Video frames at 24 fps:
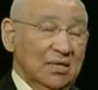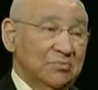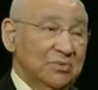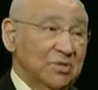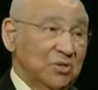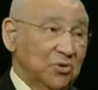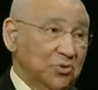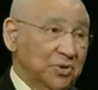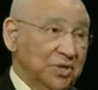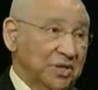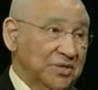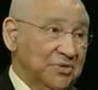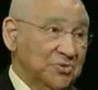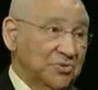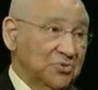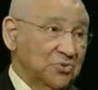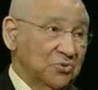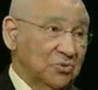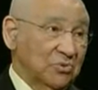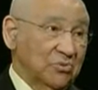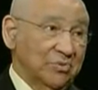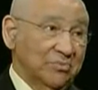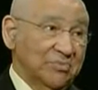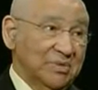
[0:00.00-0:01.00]

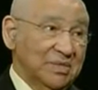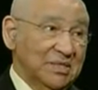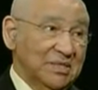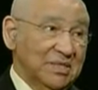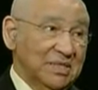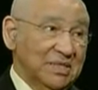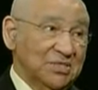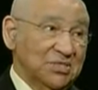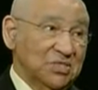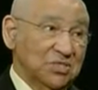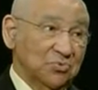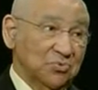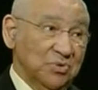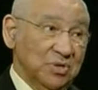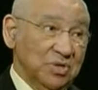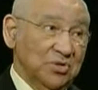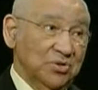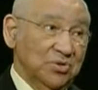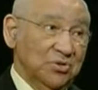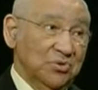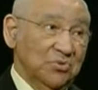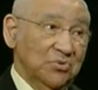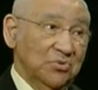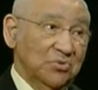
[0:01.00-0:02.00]
minorities or women. They just
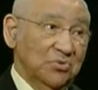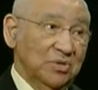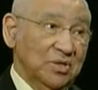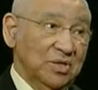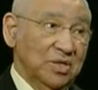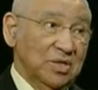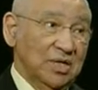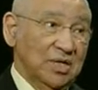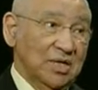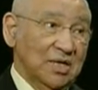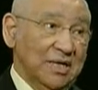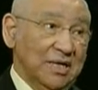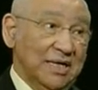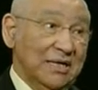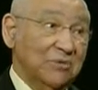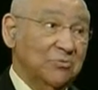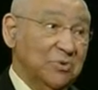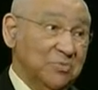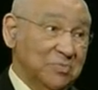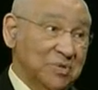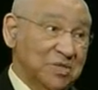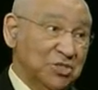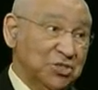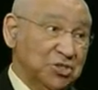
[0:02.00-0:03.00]
want to know,
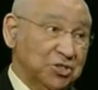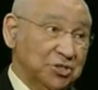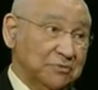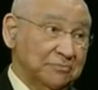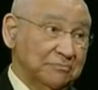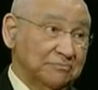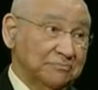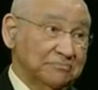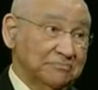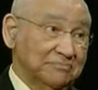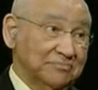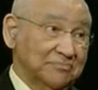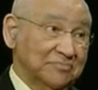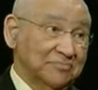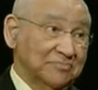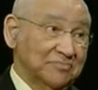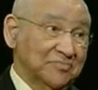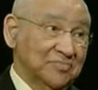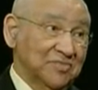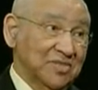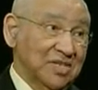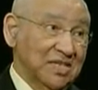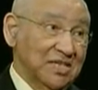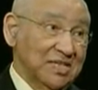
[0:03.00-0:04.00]
can we beat you?
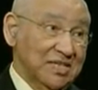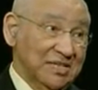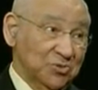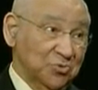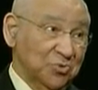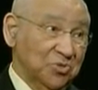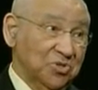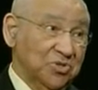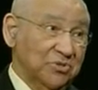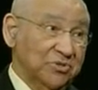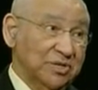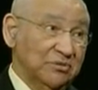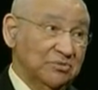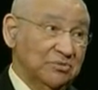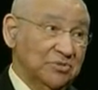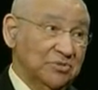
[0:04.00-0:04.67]
And that's what they're